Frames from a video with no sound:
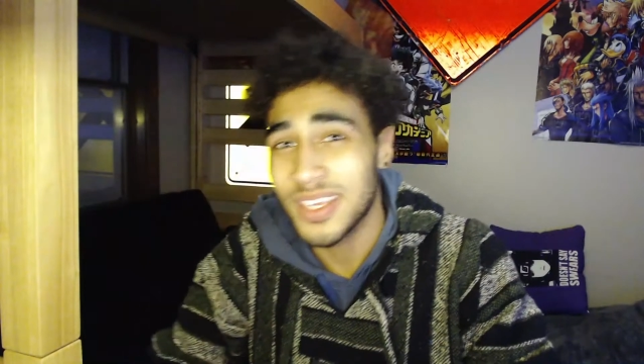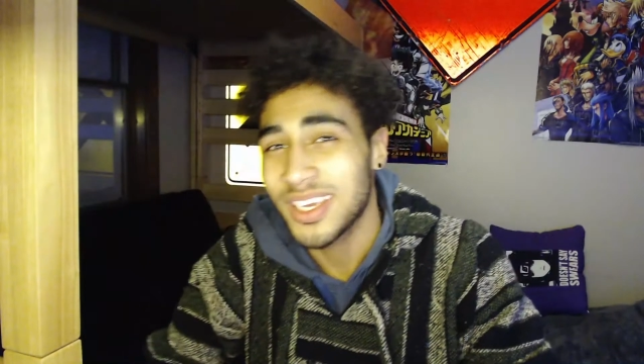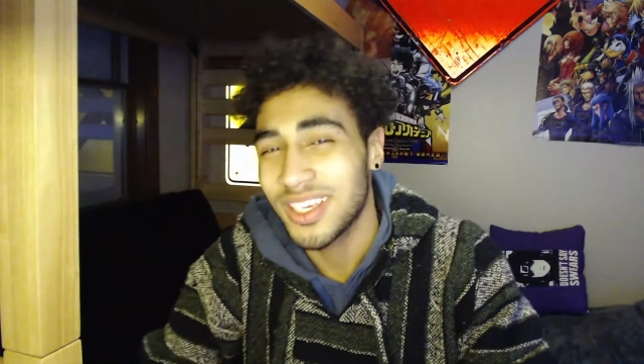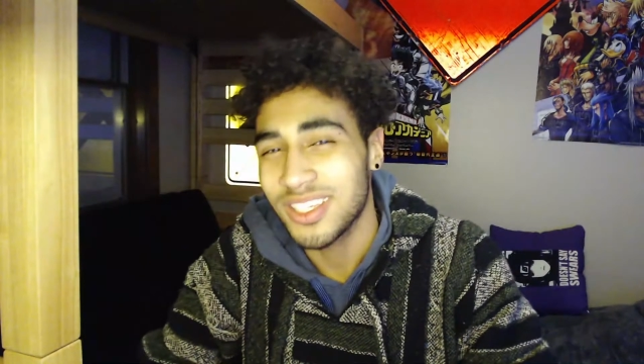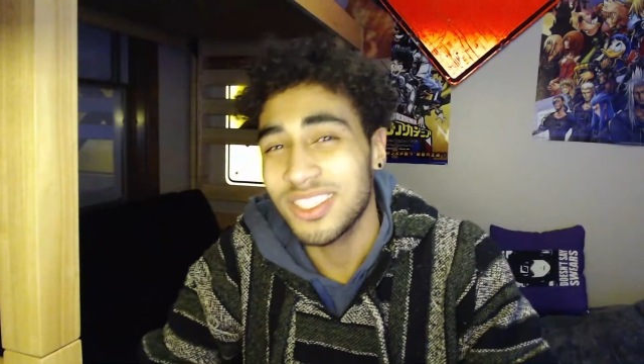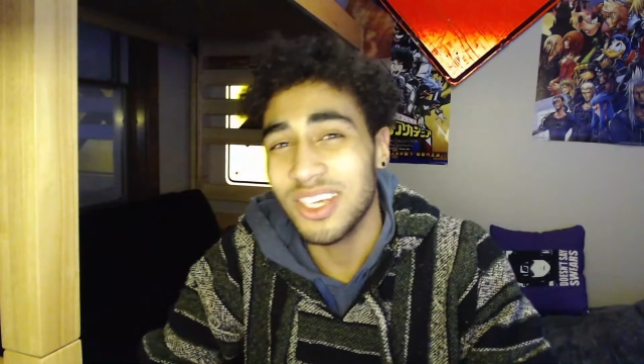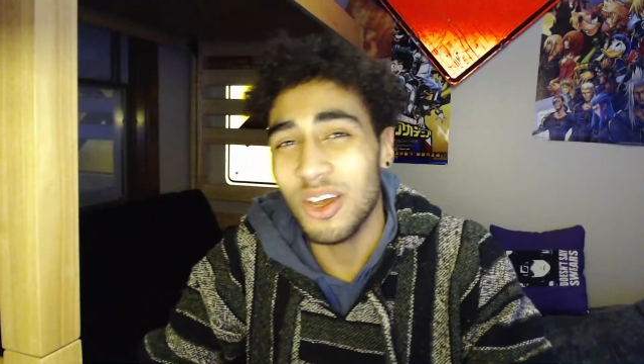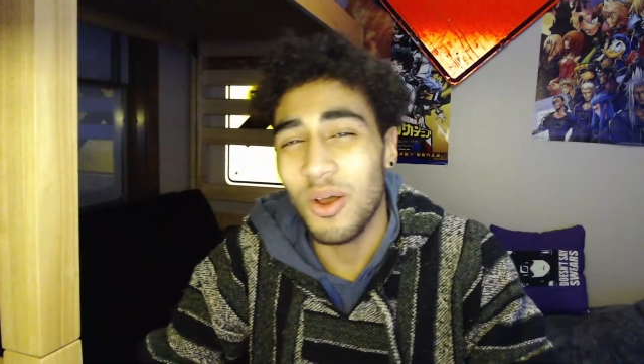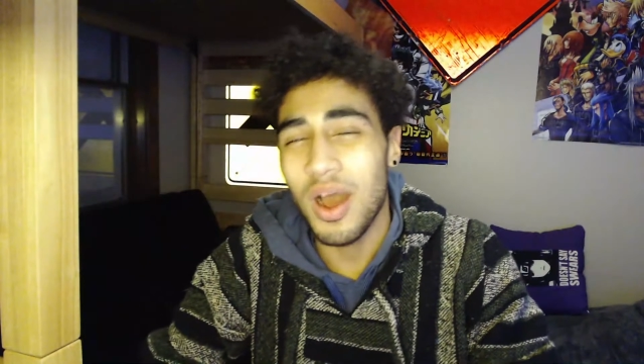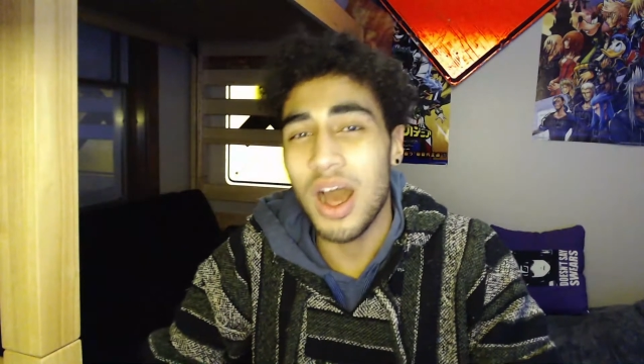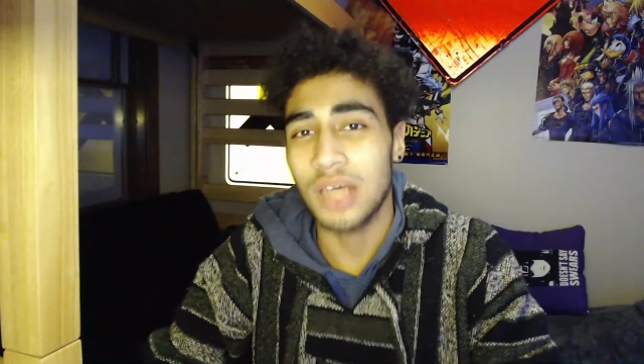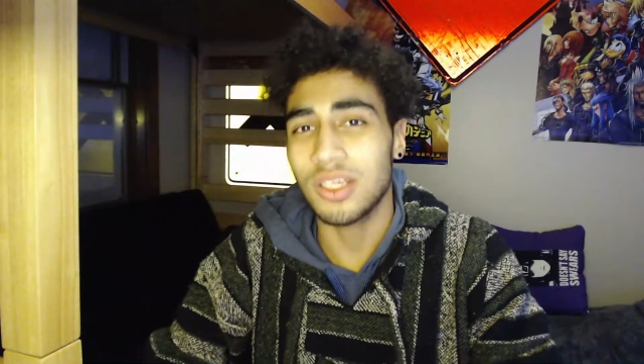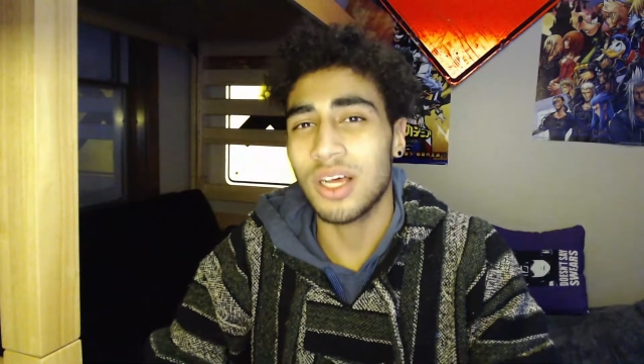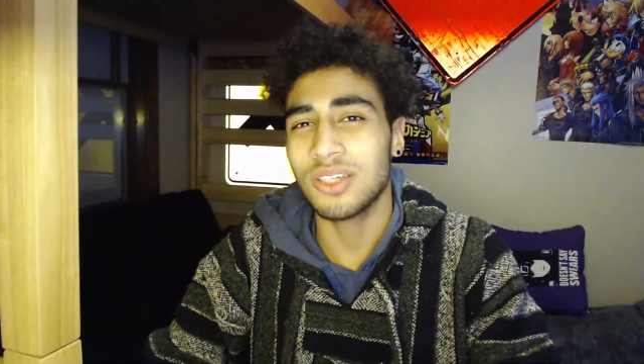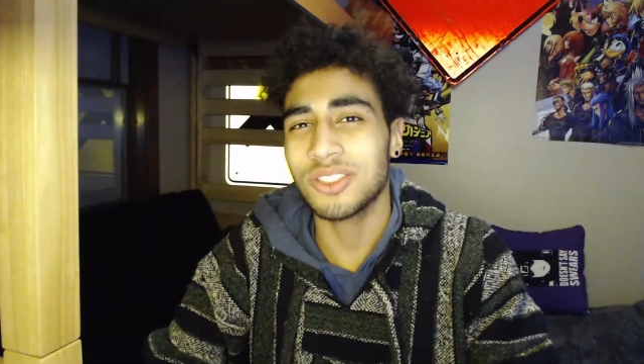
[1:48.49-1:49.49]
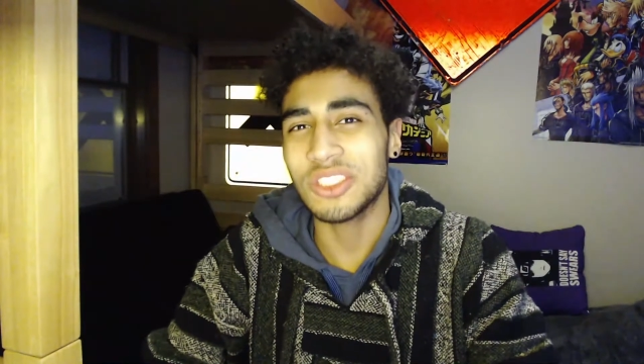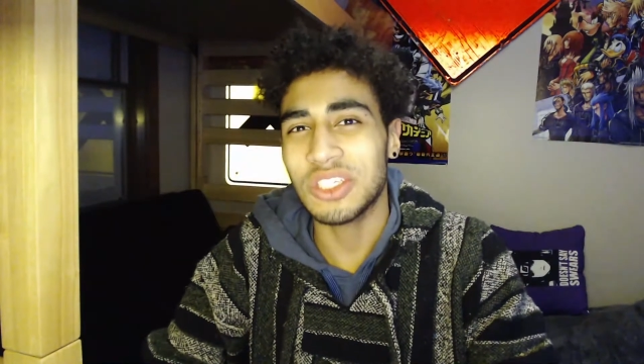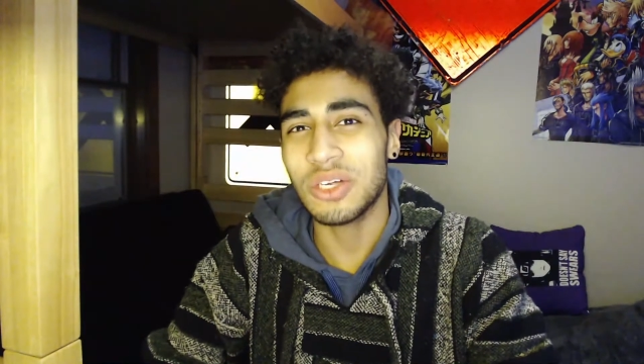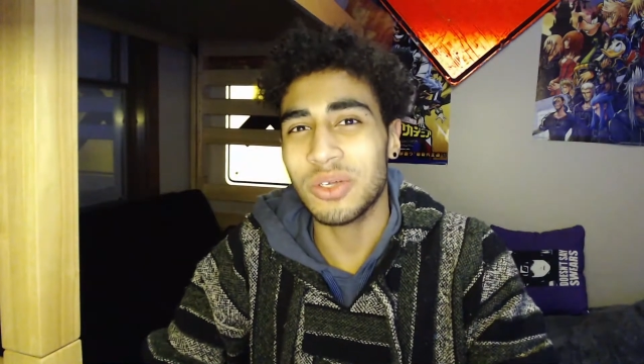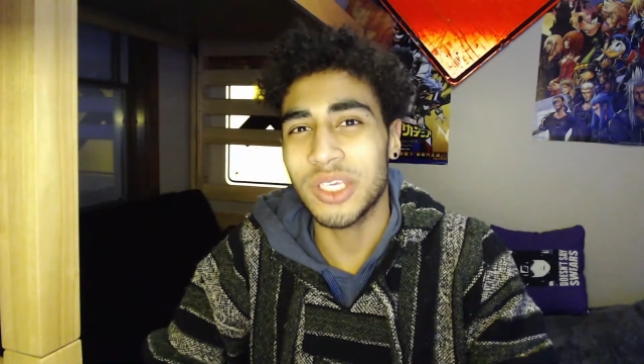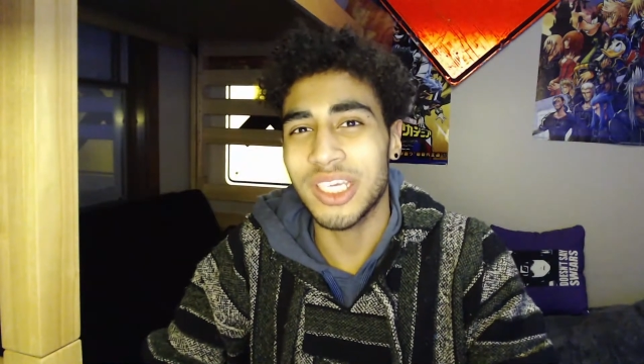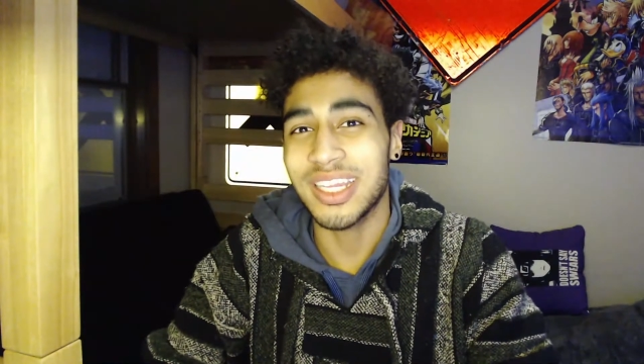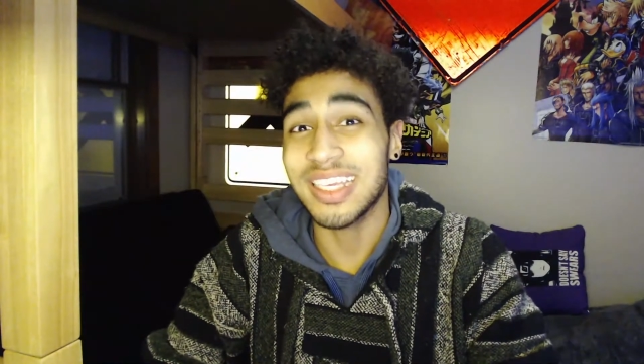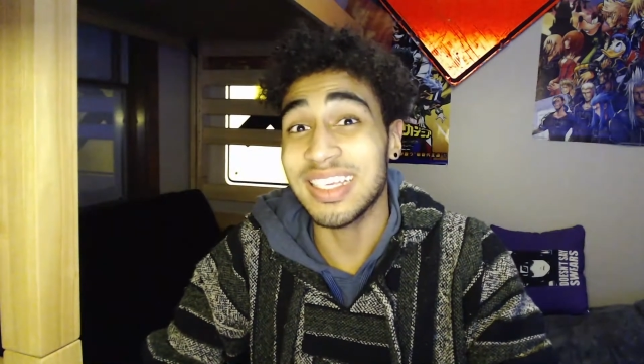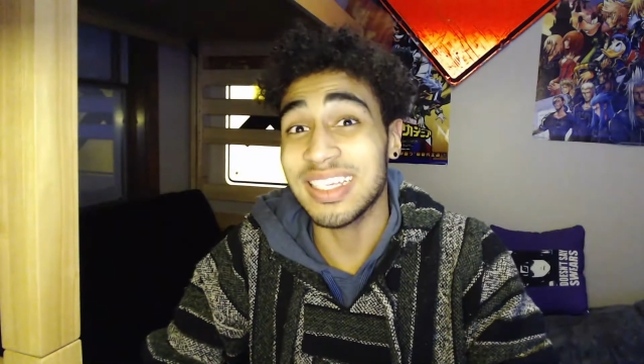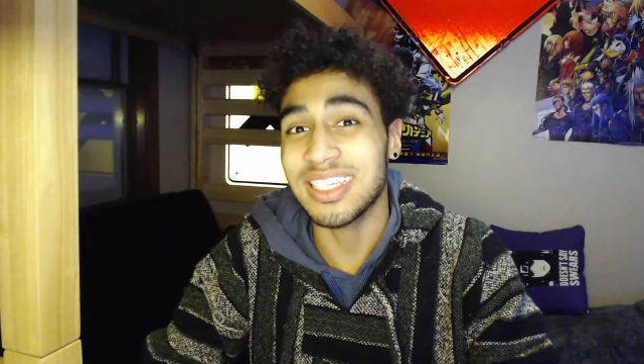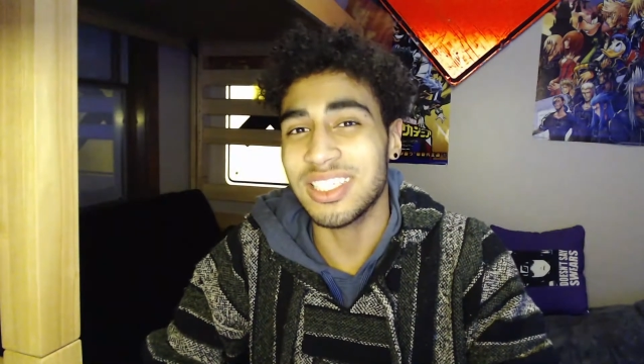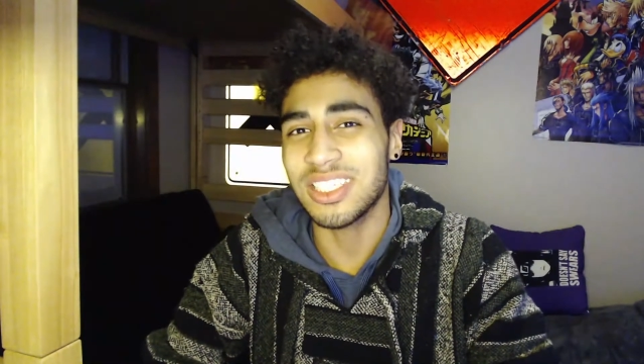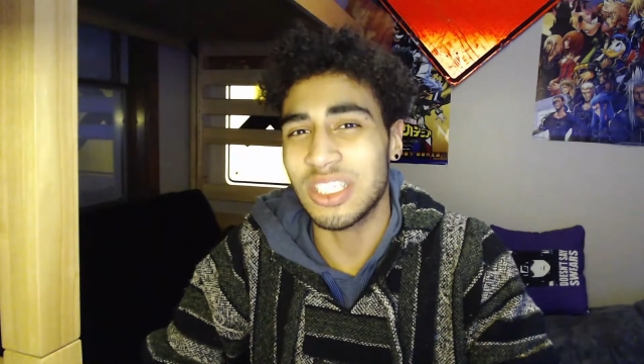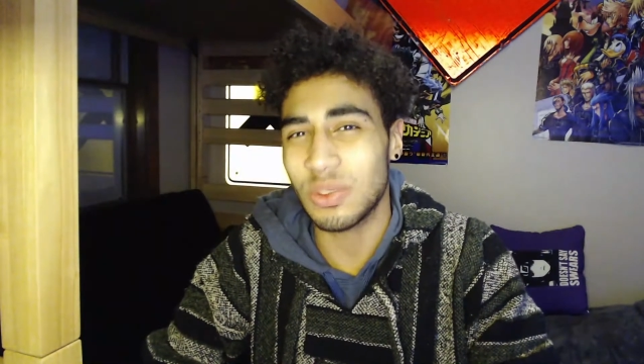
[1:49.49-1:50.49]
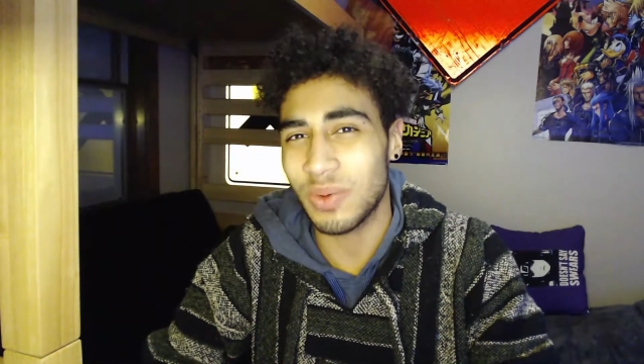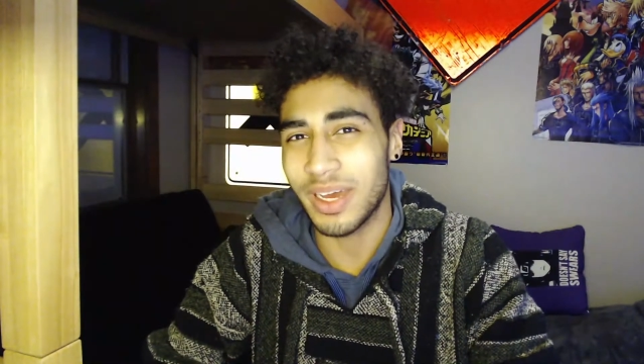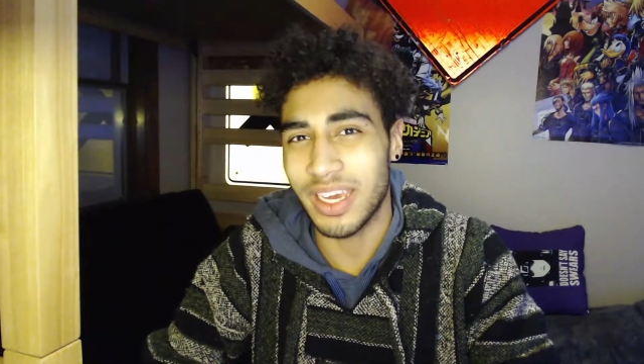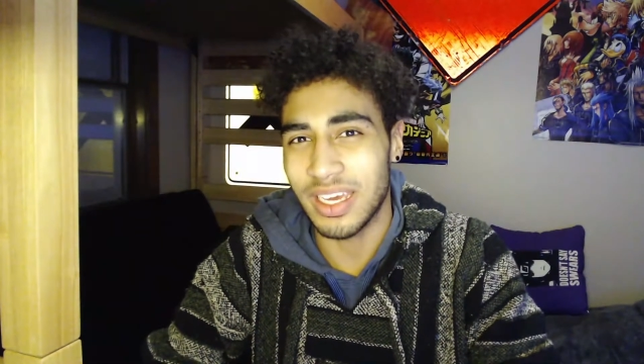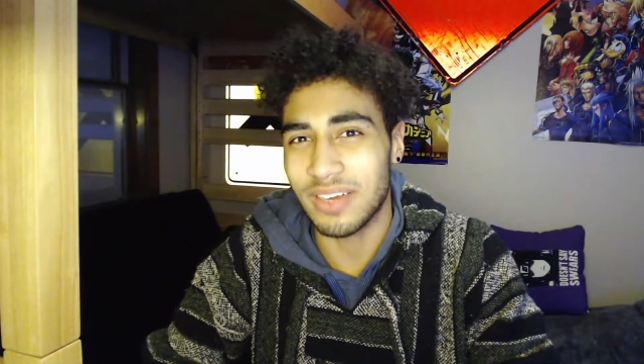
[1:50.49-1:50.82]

So I'll show you the easy way